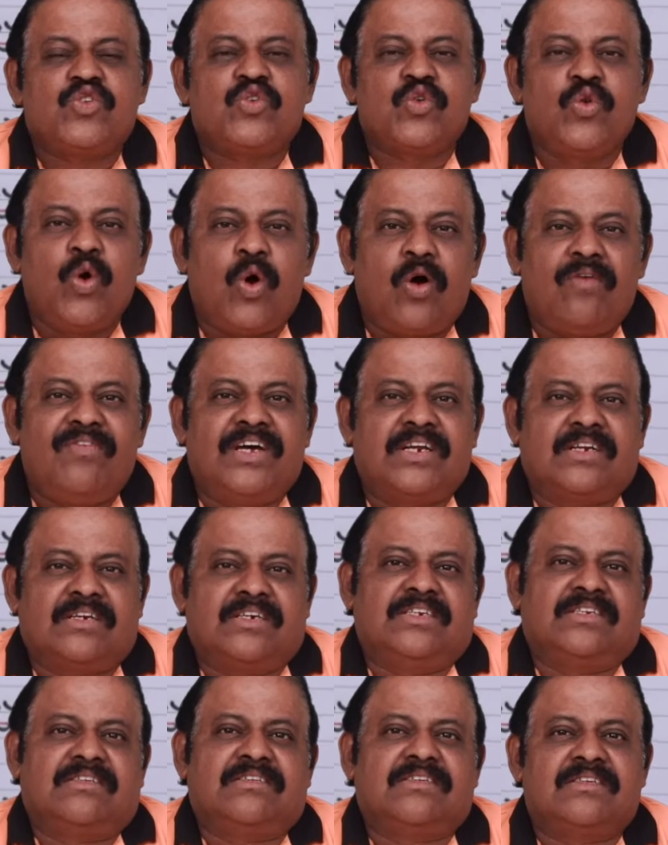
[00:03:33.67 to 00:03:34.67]
slow
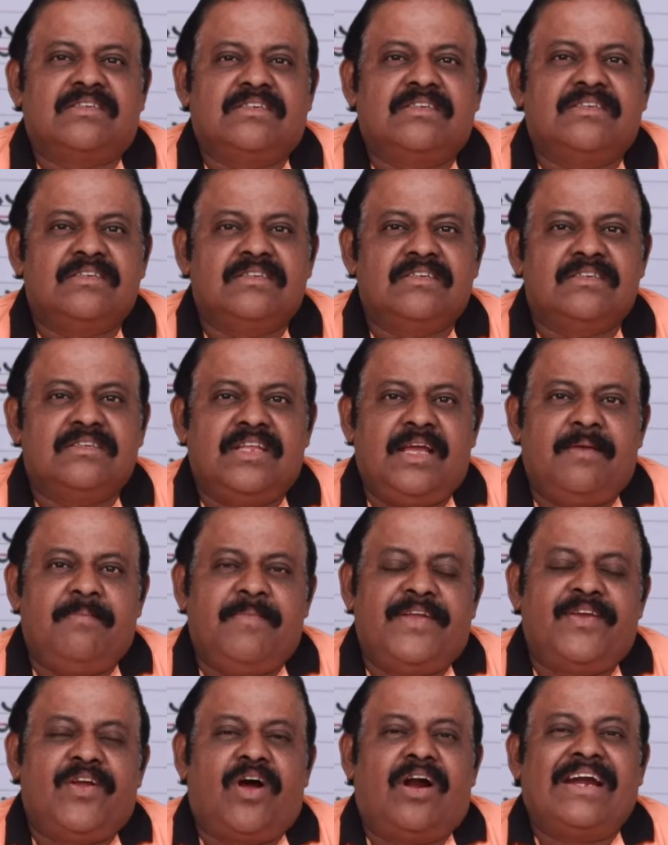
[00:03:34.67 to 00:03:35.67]
workers, they
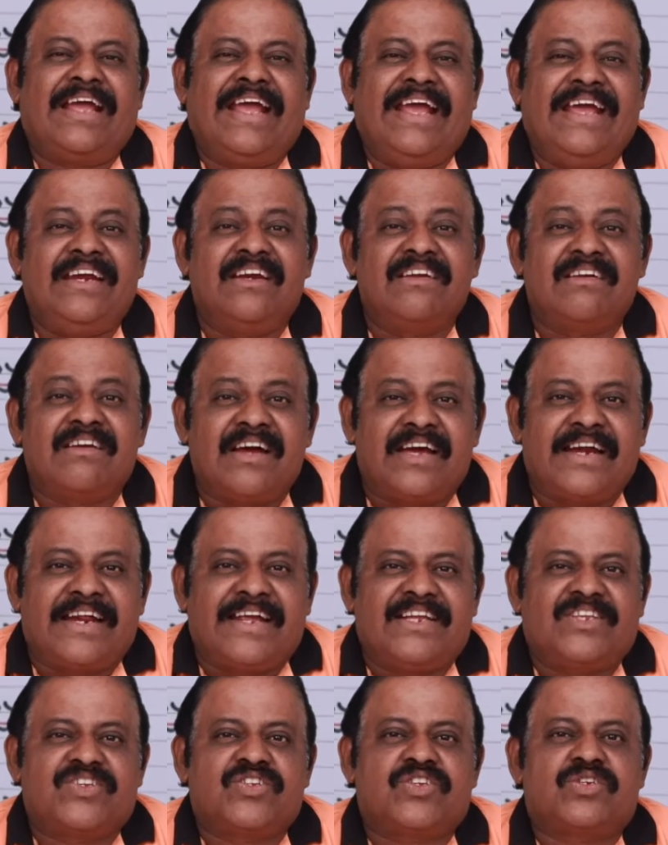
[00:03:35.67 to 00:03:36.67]
may not
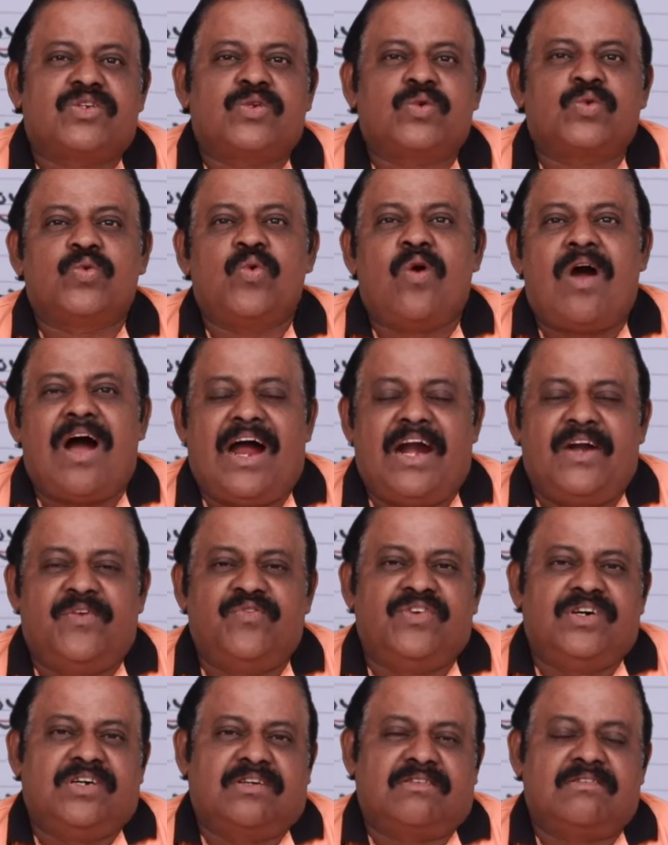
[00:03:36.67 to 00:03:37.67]
encourage to
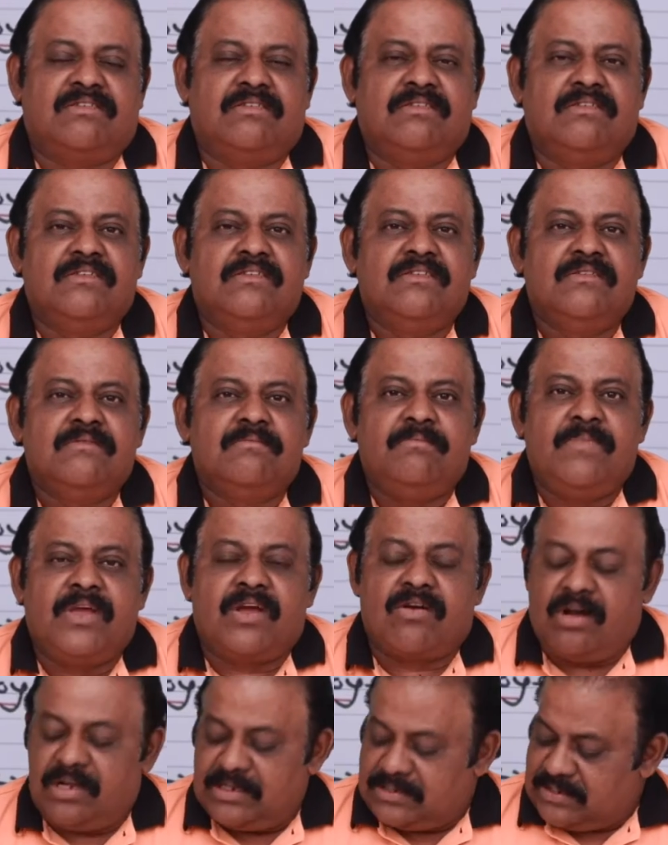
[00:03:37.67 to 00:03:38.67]
hard work,
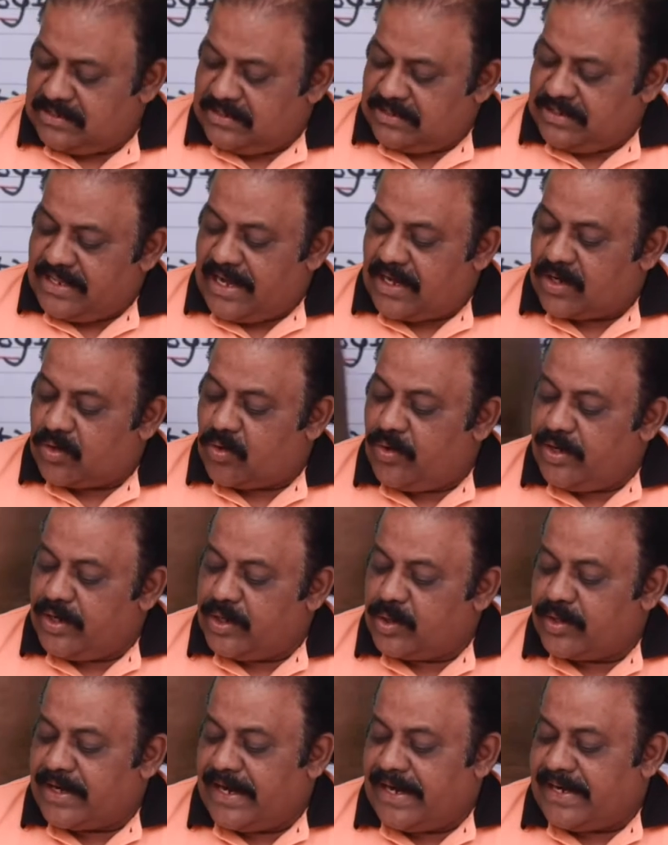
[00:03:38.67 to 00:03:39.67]
because they are
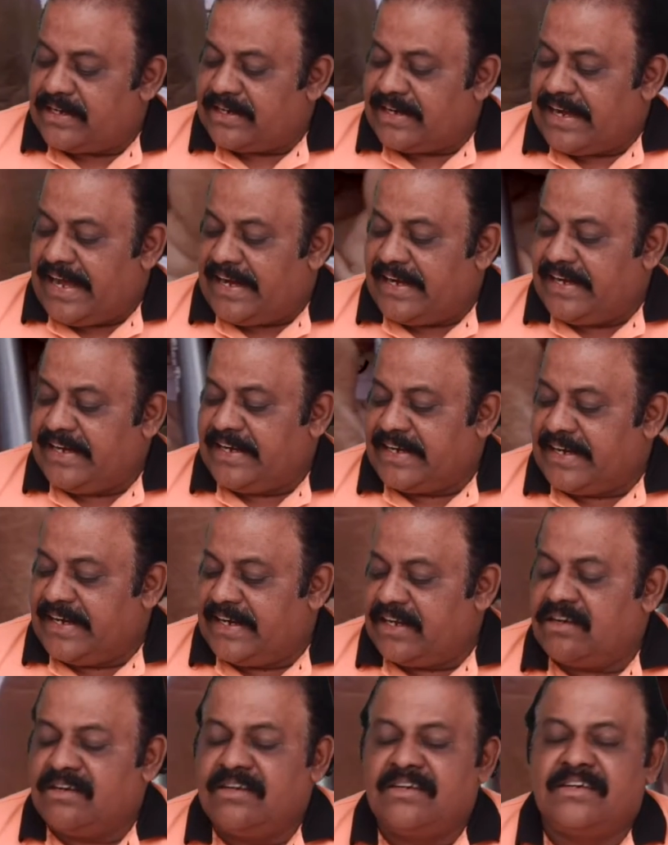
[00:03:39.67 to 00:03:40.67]
going to get
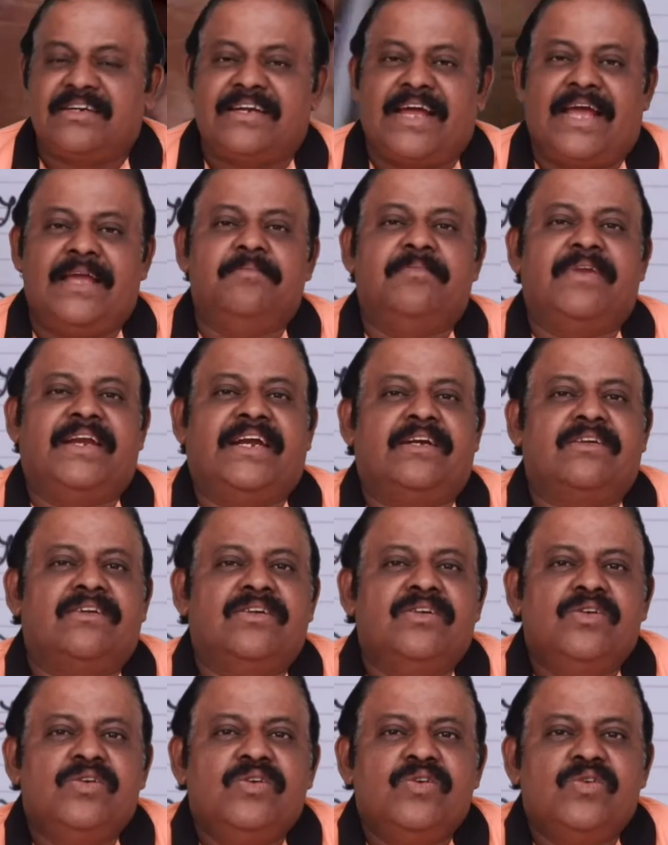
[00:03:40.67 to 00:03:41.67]
guaranteed time
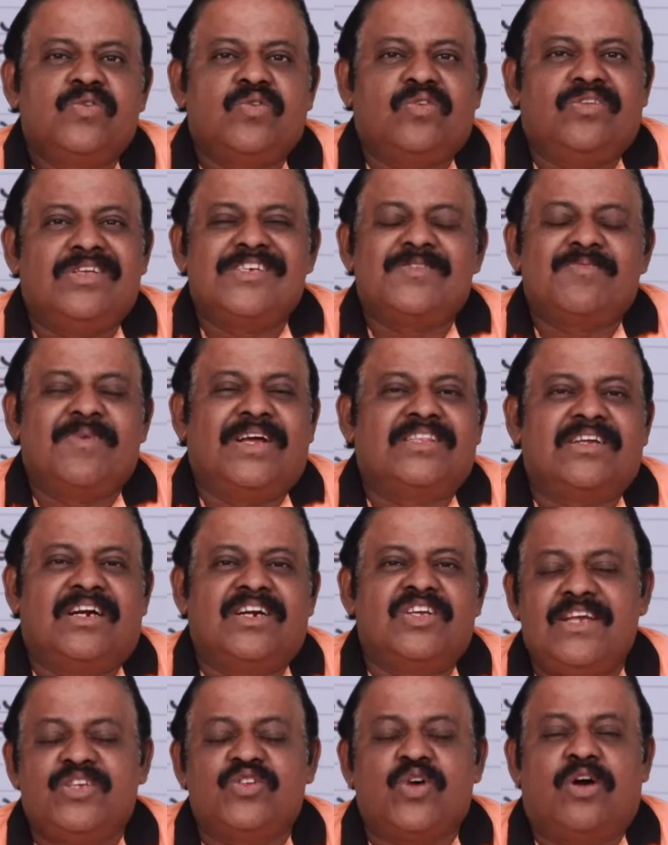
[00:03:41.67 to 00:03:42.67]
rate. So this
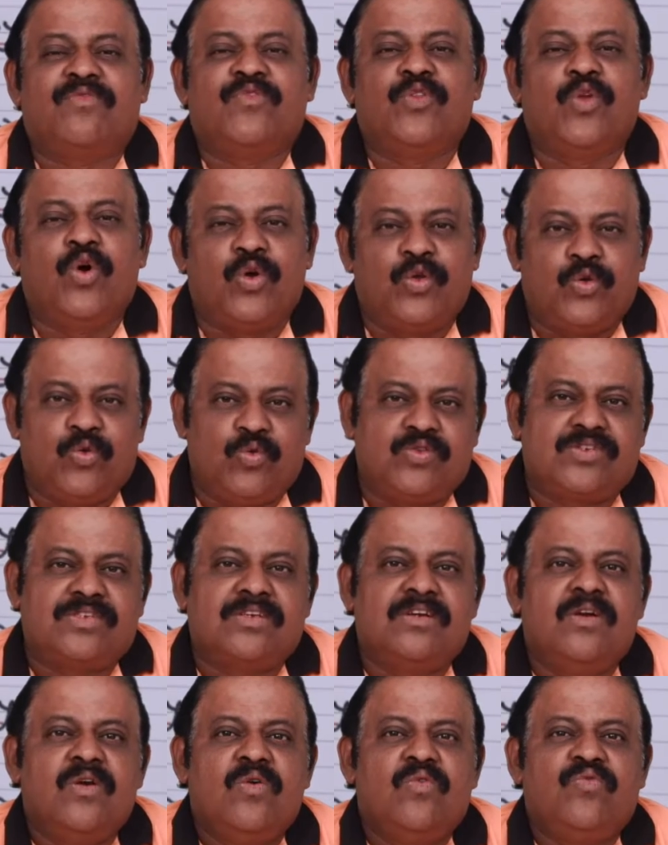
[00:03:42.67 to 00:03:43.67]
method is of no
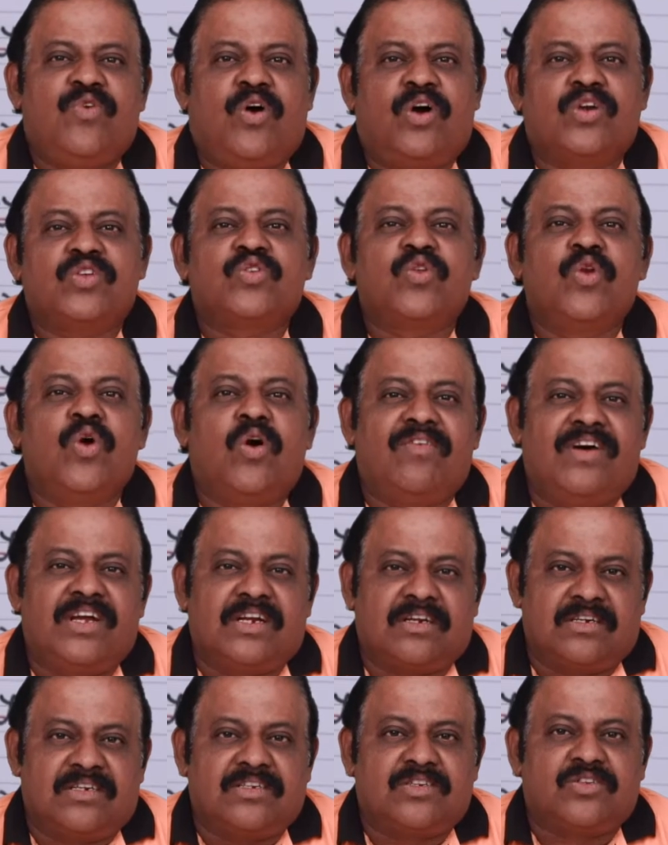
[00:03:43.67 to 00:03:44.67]
use for slow
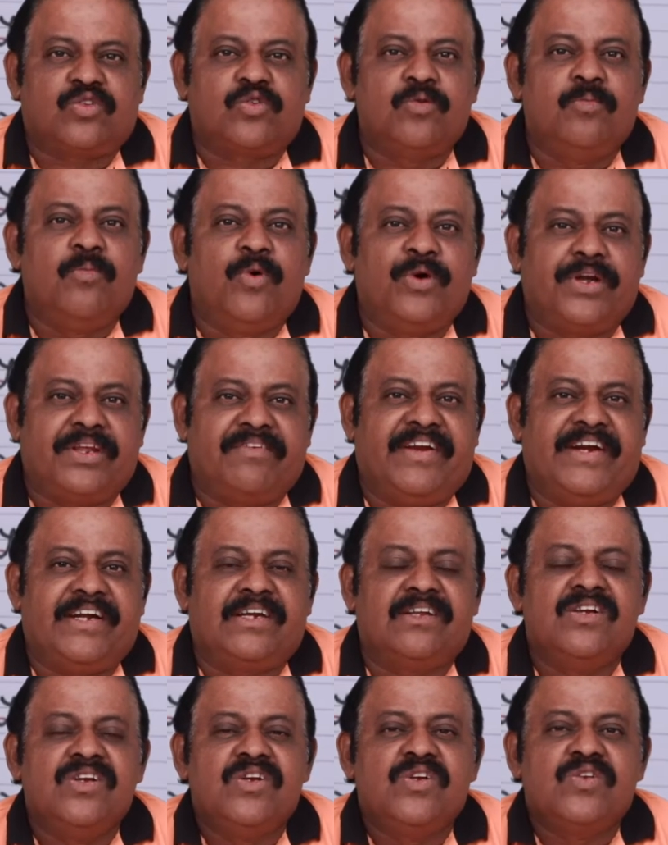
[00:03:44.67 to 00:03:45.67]
workers to
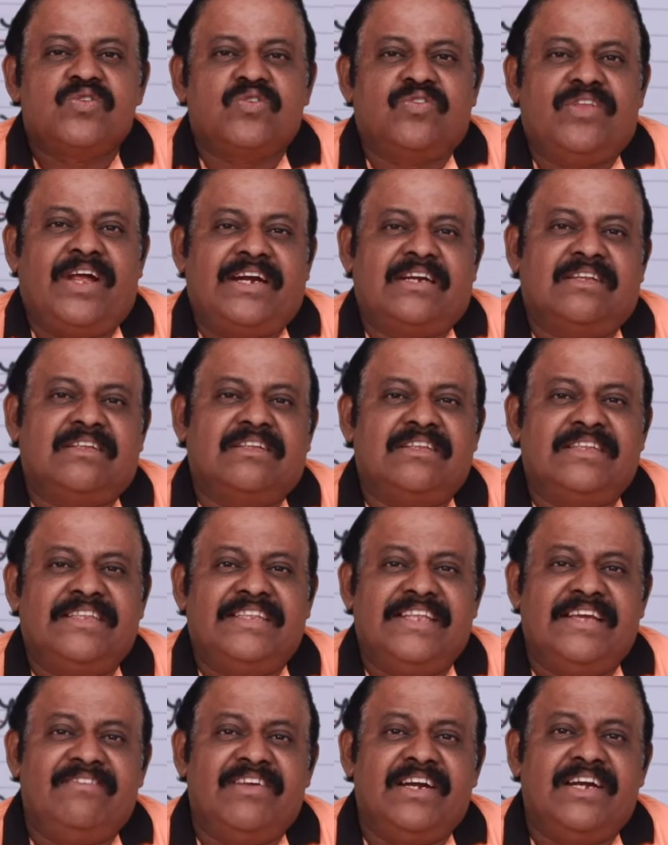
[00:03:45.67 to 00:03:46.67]
motivate, so that
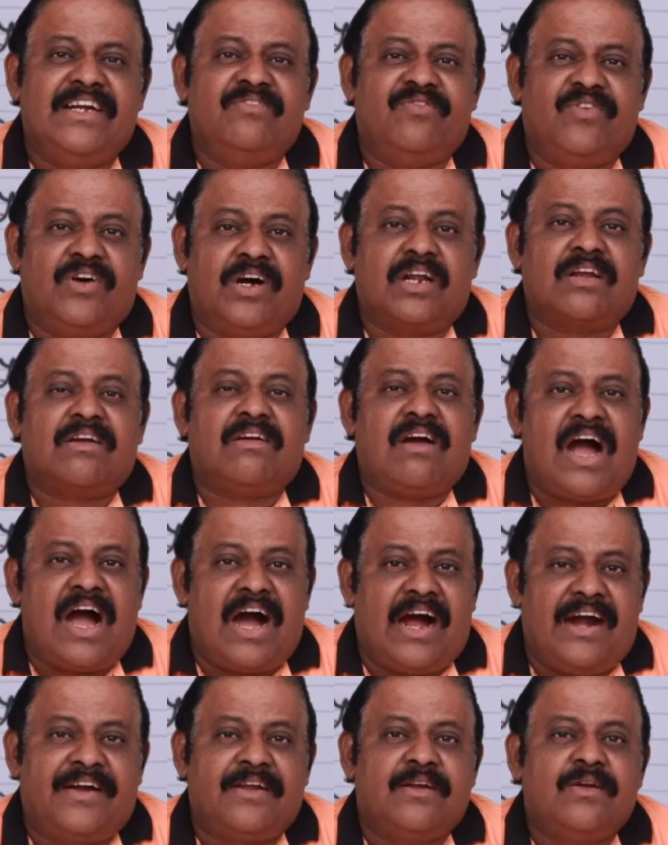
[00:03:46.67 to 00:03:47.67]
they will work
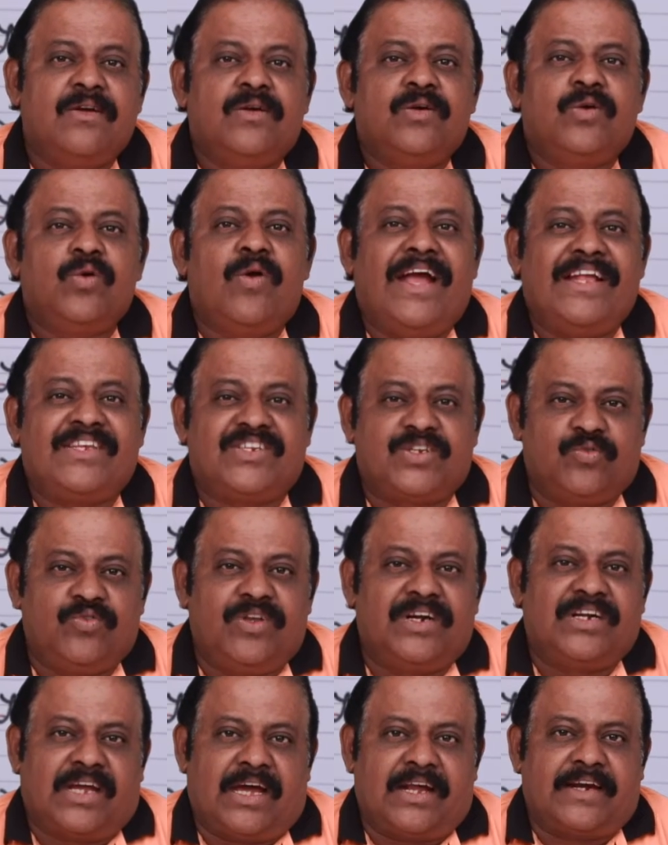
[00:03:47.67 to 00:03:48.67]
hard to achieve
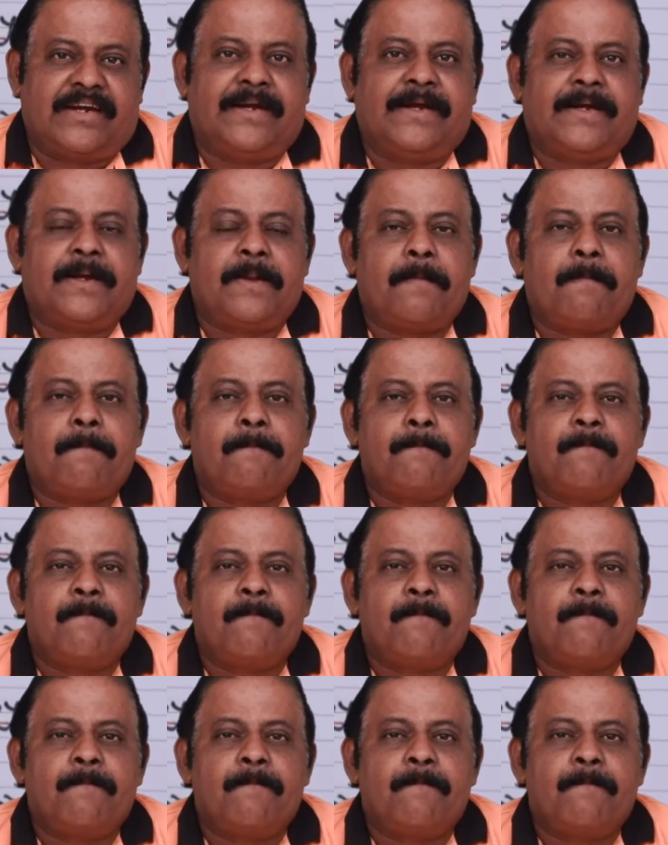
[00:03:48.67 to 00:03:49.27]
the target.